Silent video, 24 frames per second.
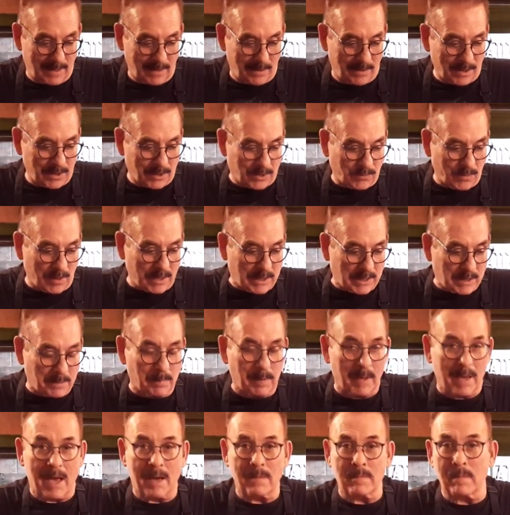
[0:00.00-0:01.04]
This
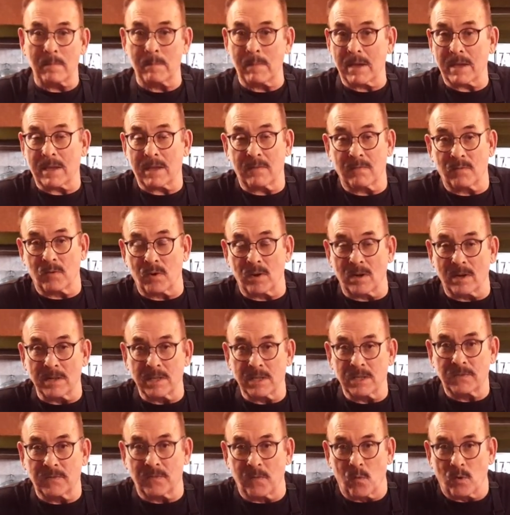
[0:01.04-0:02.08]
recipe I've been making for at
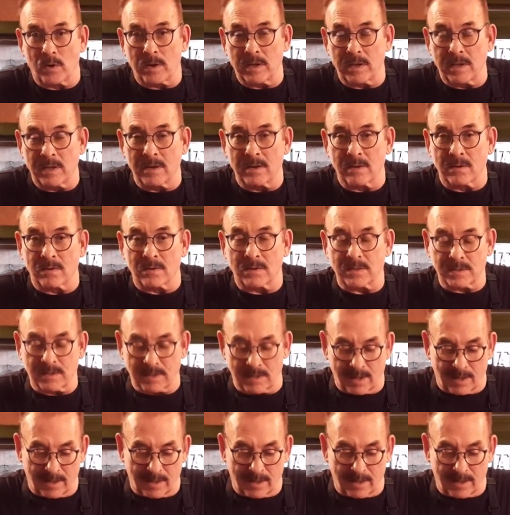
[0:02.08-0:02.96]
least 40 years.